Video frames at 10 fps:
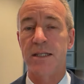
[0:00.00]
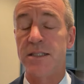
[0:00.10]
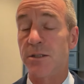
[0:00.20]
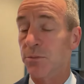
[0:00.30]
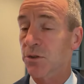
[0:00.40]
the
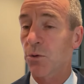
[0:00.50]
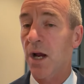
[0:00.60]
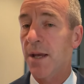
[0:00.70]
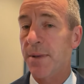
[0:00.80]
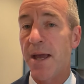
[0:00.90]

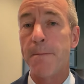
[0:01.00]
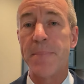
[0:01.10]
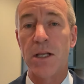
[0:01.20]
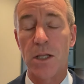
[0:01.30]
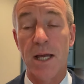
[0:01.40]
subscribe and
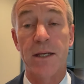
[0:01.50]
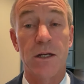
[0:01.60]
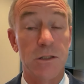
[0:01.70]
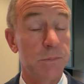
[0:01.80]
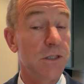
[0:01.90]
bell
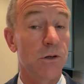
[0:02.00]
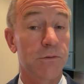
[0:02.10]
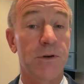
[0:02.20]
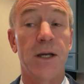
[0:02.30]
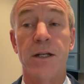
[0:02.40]
icon to be
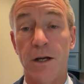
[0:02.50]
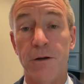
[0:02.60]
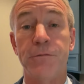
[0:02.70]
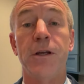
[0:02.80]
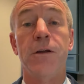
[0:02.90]
notified
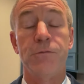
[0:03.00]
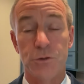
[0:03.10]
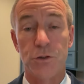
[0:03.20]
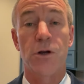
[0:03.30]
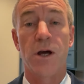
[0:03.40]
of
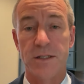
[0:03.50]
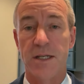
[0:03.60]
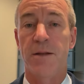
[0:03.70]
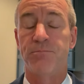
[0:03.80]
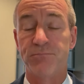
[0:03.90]
future
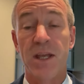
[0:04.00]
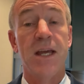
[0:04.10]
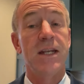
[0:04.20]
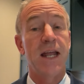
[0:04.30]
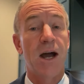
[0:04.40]
content.
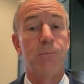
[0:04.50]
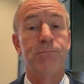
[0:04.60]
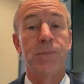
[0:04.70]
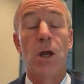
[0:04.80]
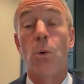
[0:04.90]
Now,
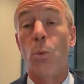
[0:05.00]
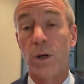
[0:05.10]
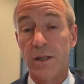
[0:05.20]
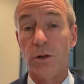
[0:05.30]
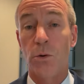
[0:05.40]

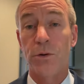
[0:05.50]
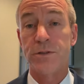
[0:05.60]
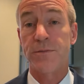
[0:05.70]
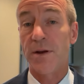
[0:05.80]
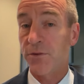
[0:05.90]
one of the
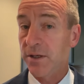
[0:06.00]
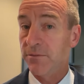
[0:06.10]
goals of every